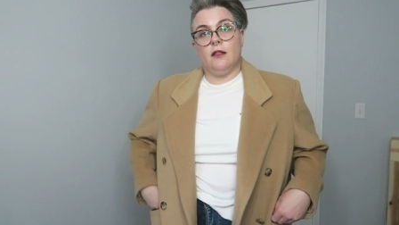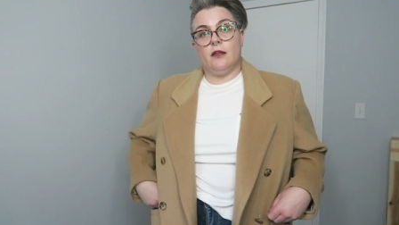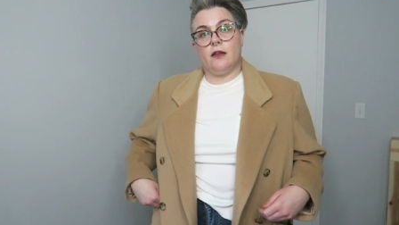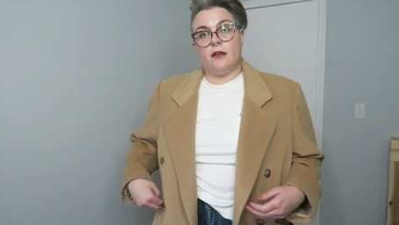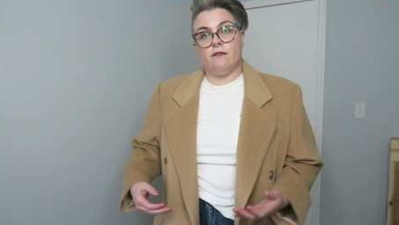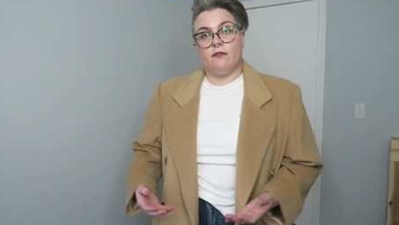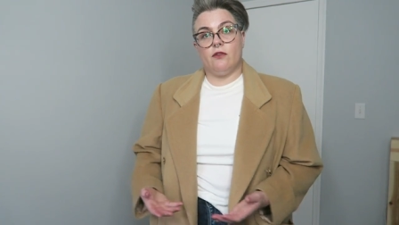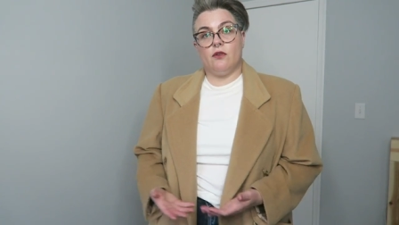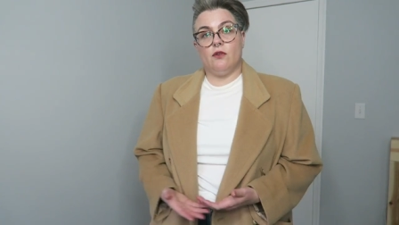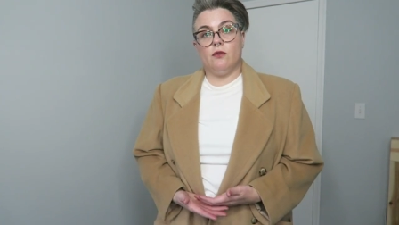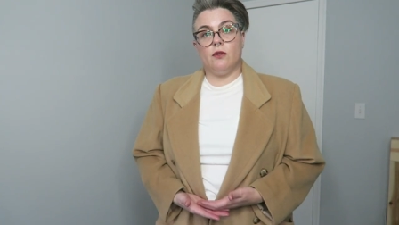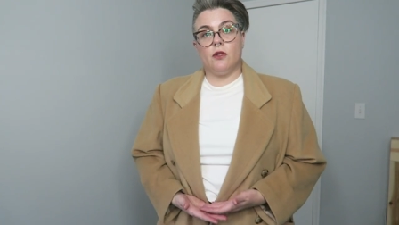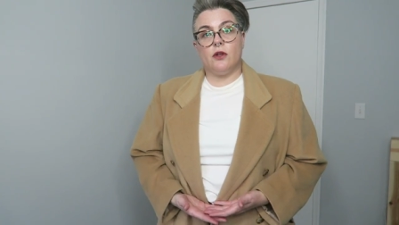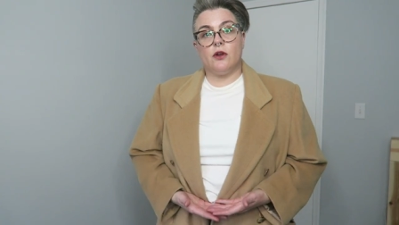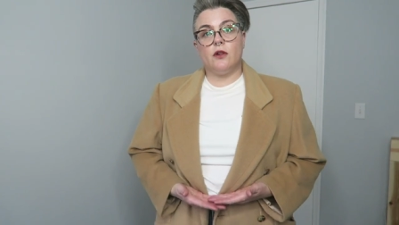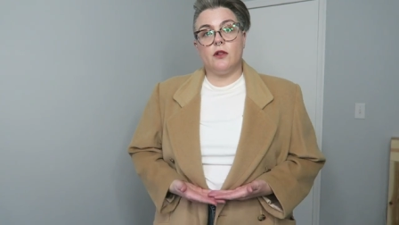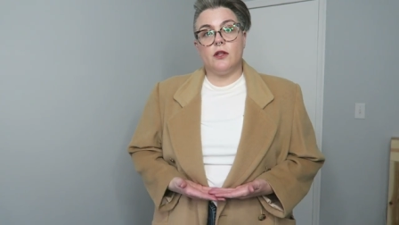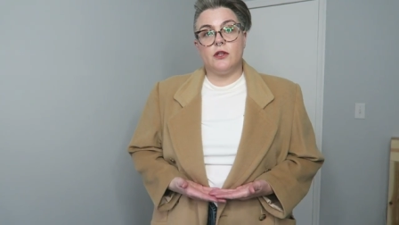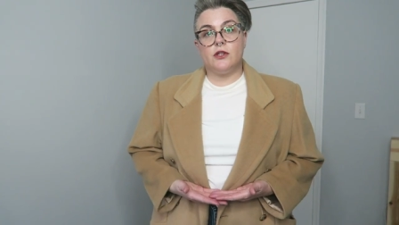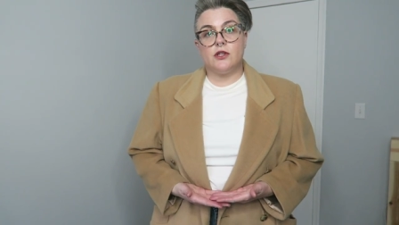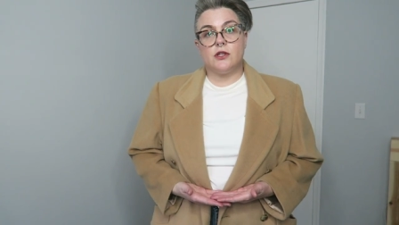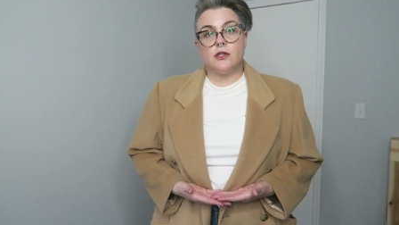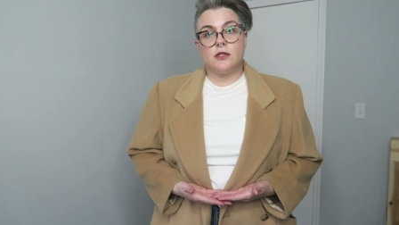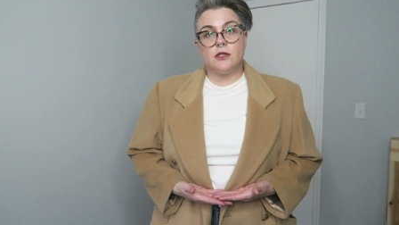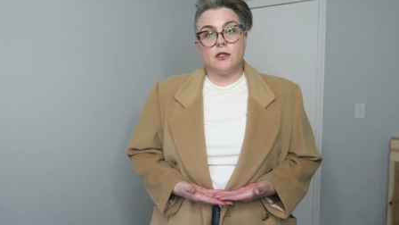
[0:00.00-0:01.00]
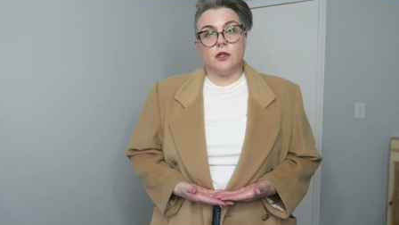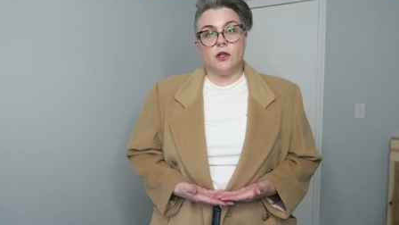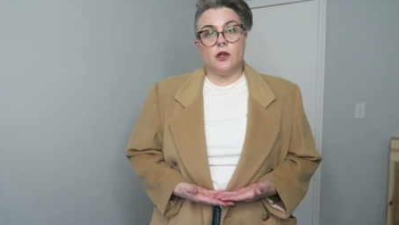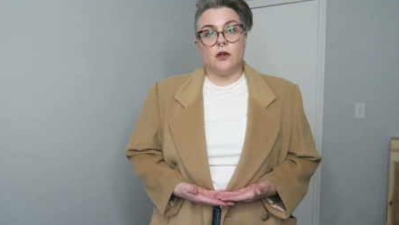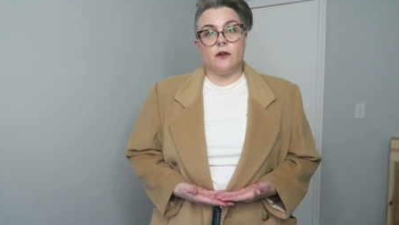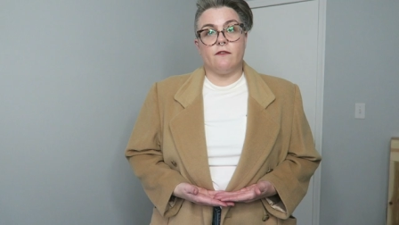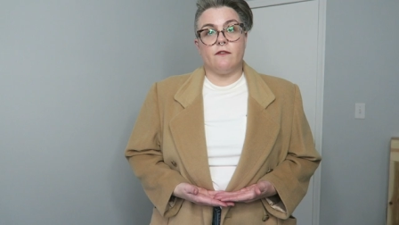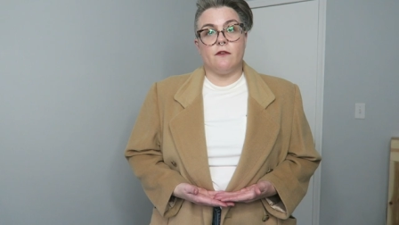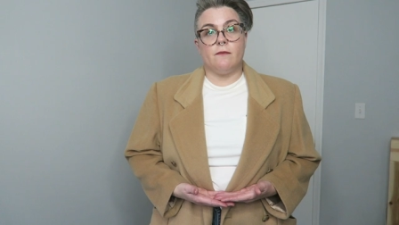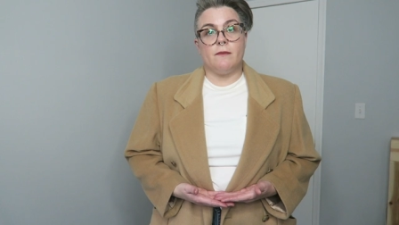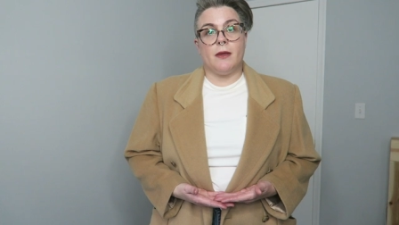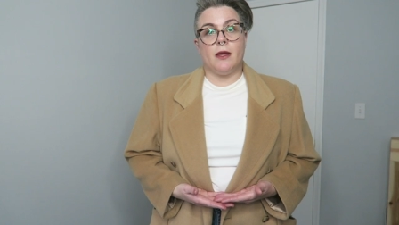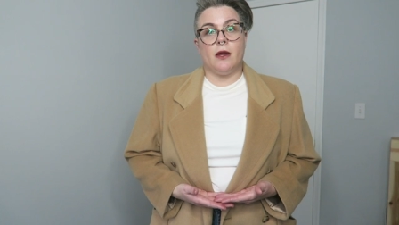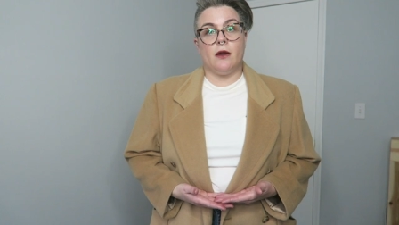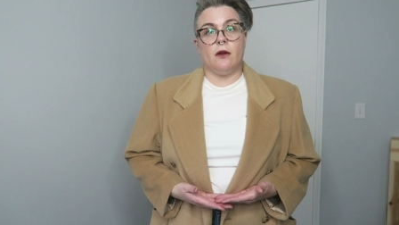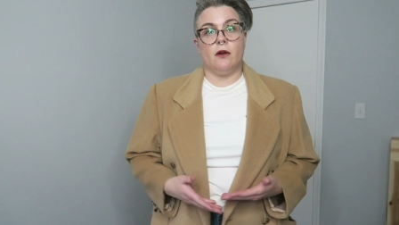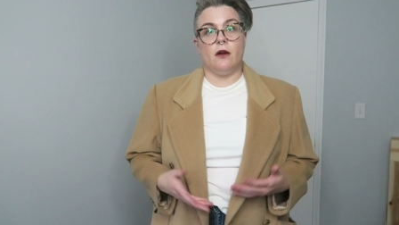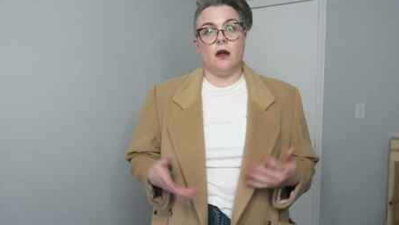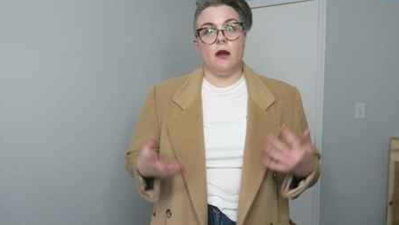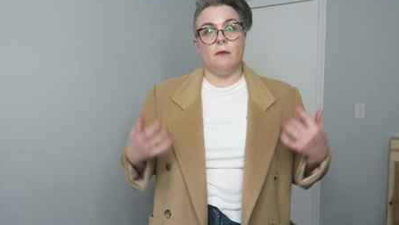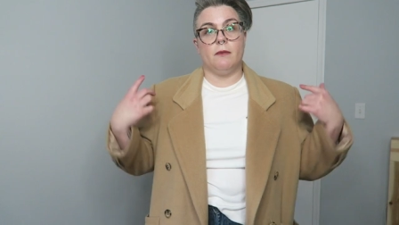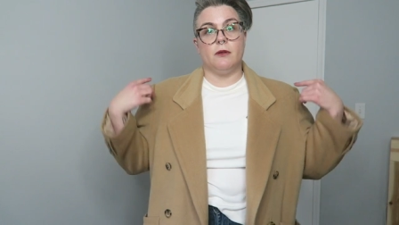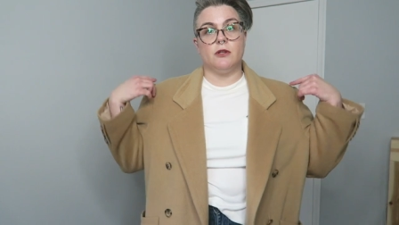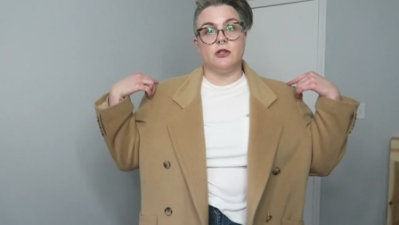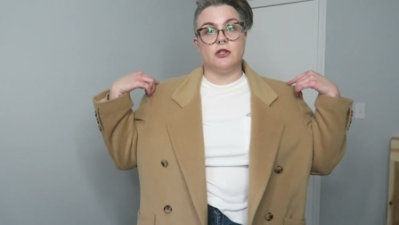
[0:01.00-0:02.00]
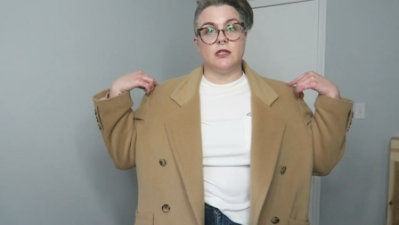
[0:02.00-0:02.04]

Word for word: Like if you literally just look from here up,